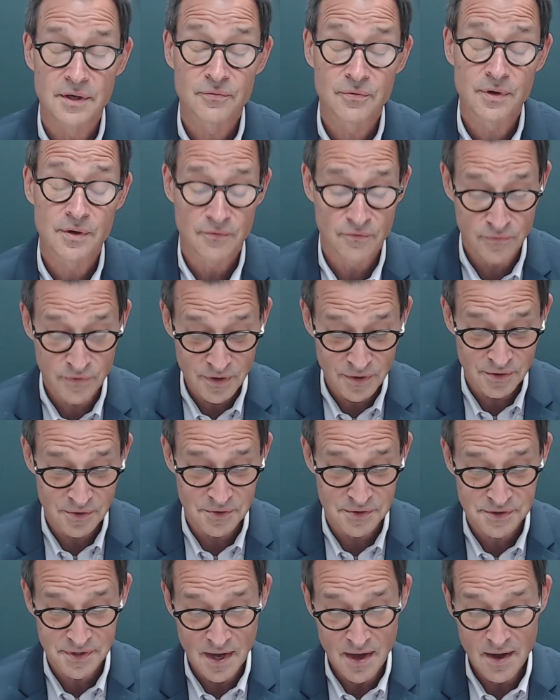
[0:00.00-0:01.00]

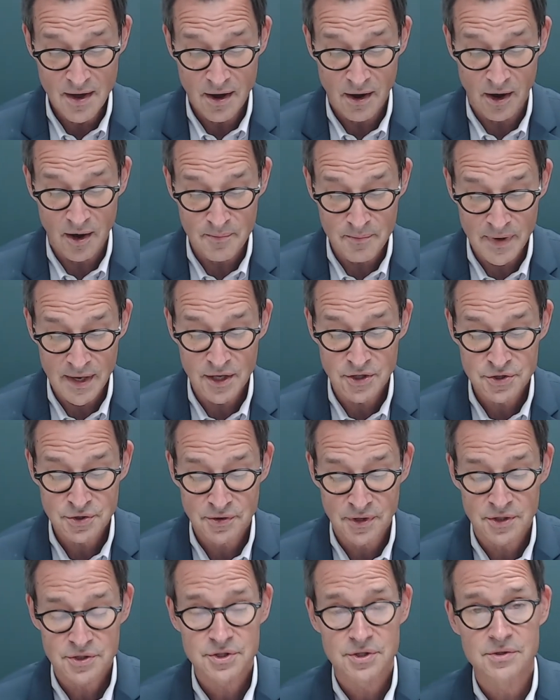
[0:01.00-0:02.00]
views on major
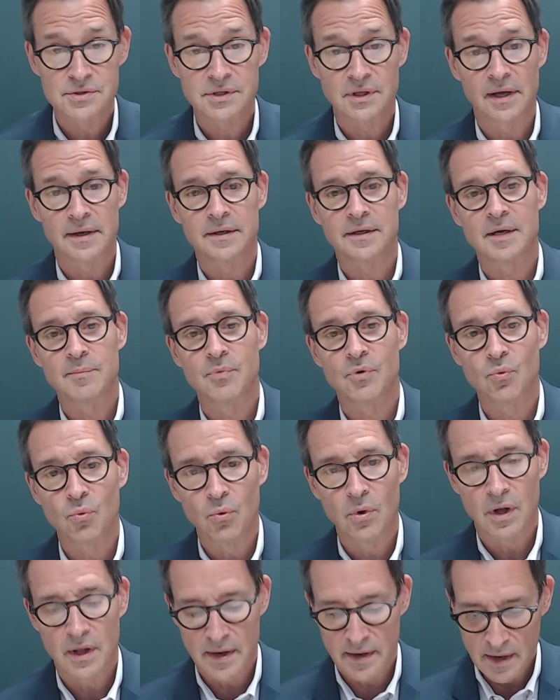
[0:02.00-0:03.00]
issues like, number
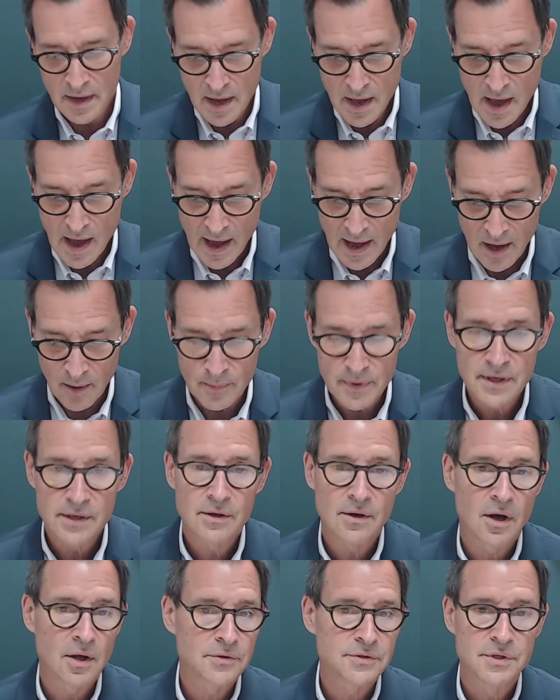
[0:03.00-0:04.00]
one, how many
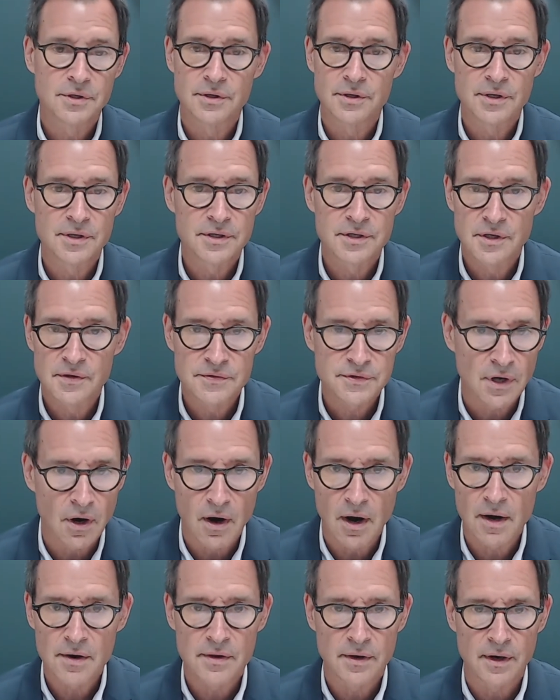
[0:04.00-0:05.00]
alternatives
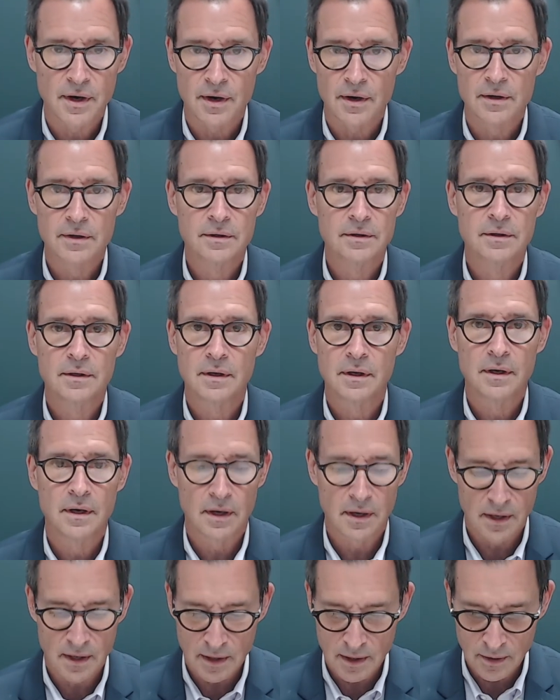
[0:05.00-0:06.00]
are there
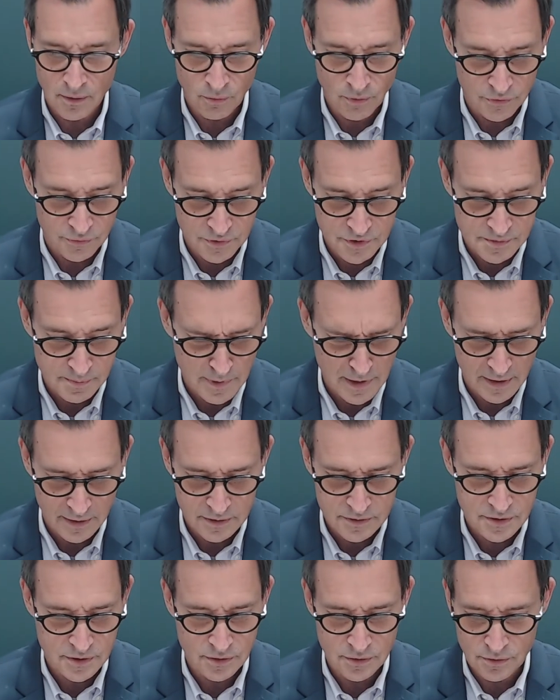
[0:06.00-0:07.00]
with respect
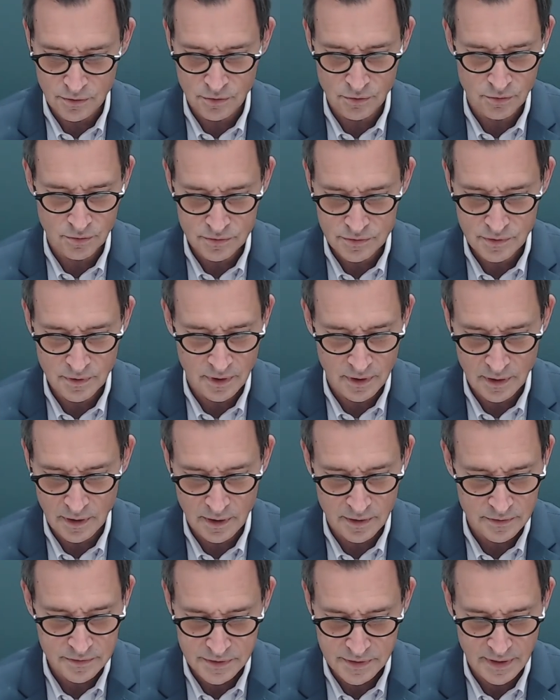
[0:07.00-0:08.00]
to
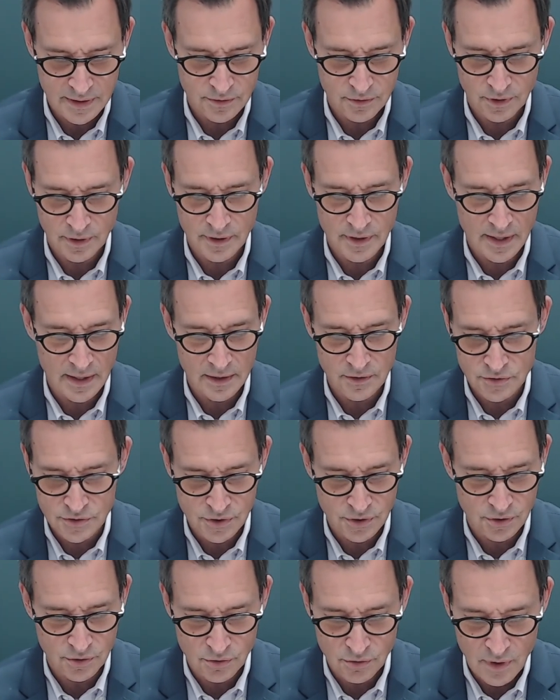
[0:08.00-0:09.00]
statehood, and
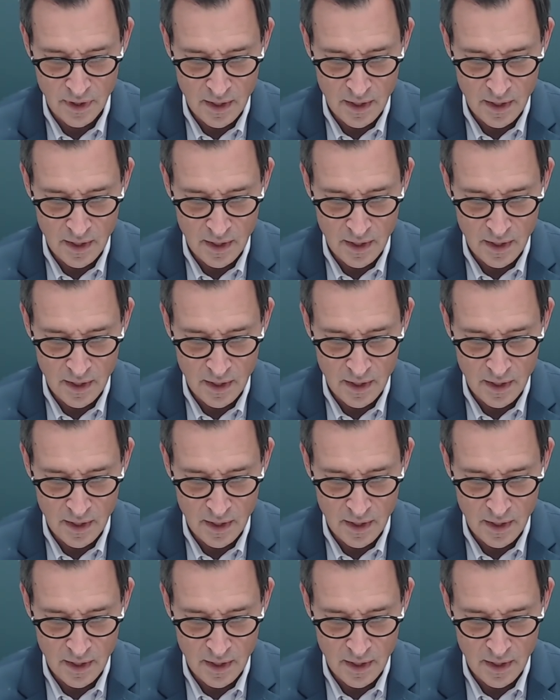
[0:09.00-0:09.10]
two,